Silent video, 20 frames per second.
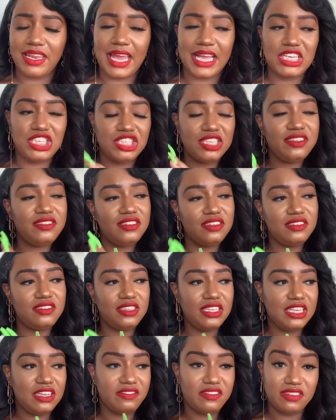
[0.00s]
Like just to
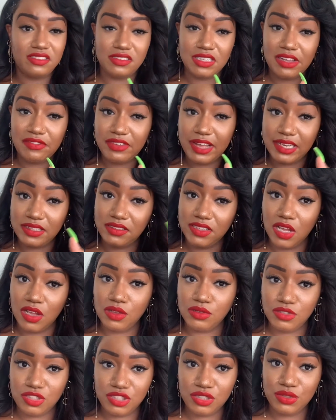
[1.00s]
see if the stuff I
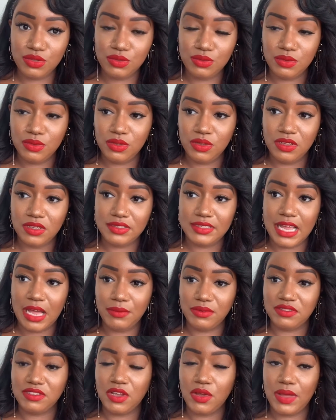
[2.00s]
told you that
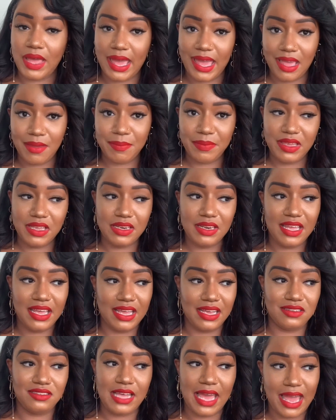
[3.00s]
was going to happen
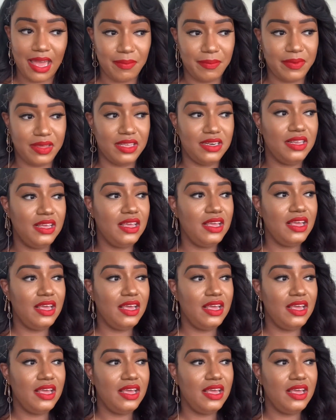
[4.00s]
has happened.